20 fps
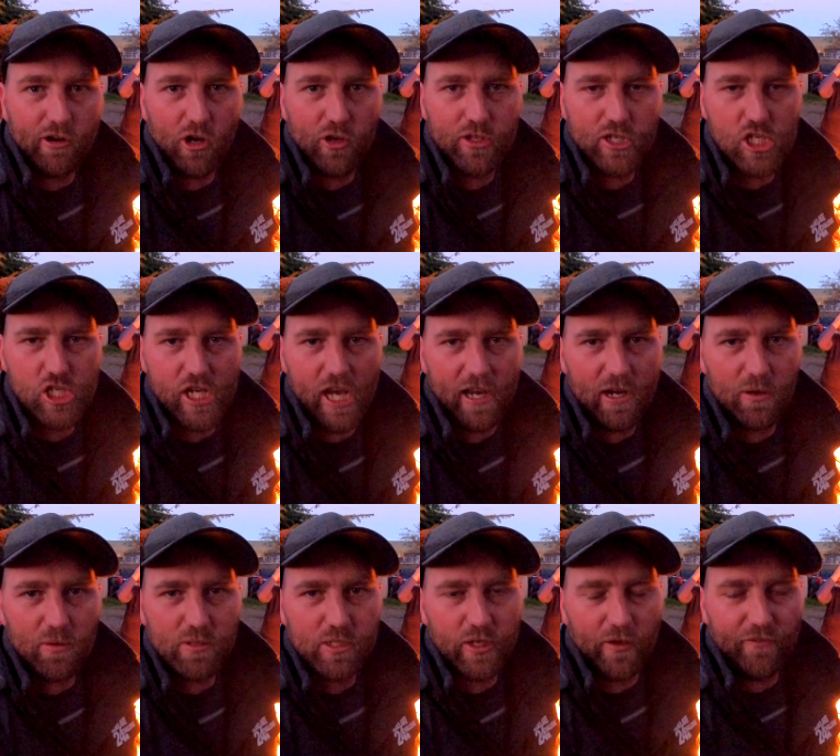to grow this
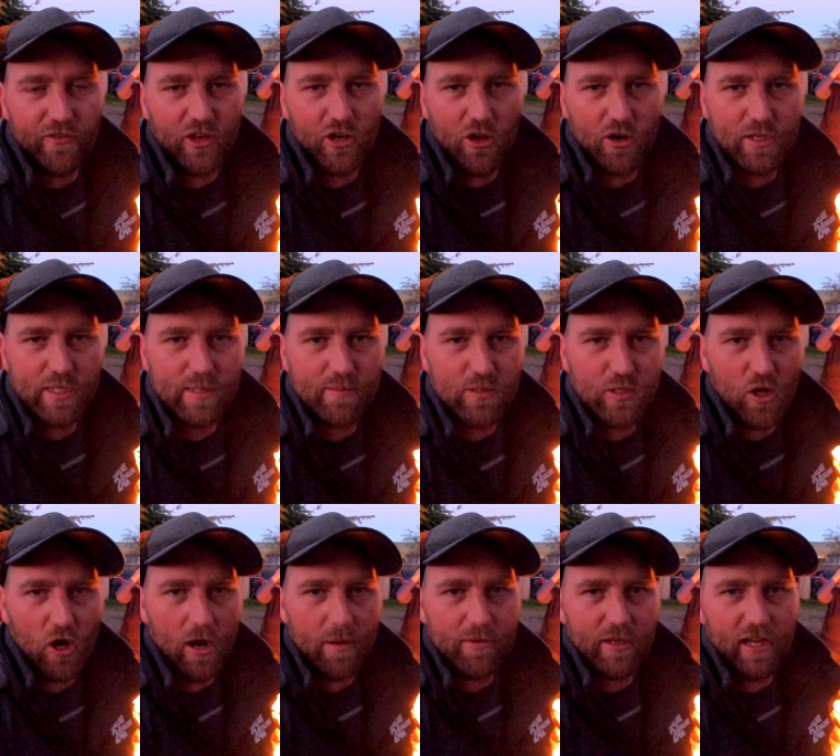channel, so if you're not a
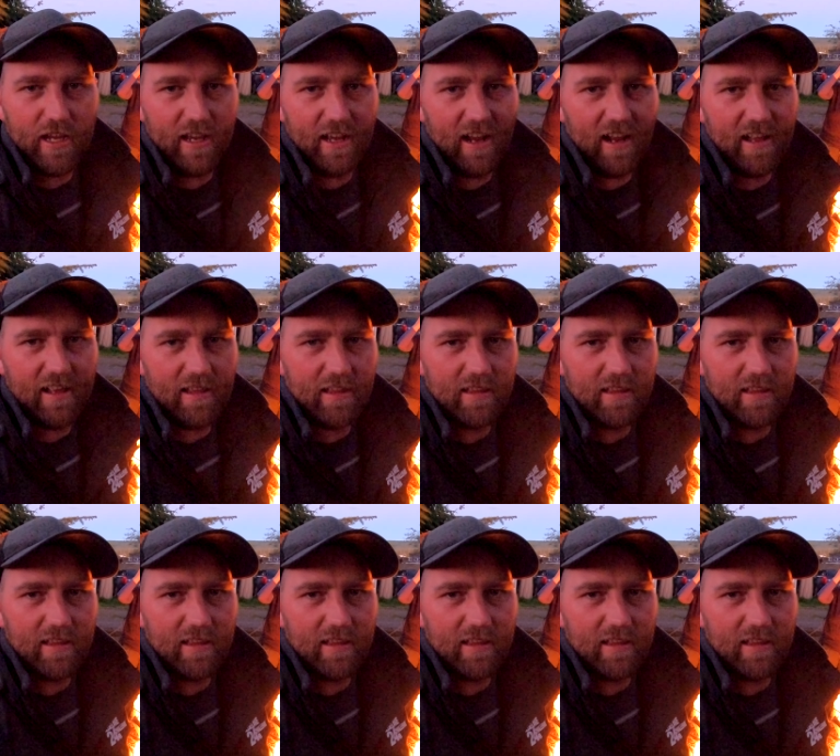subscriber yet,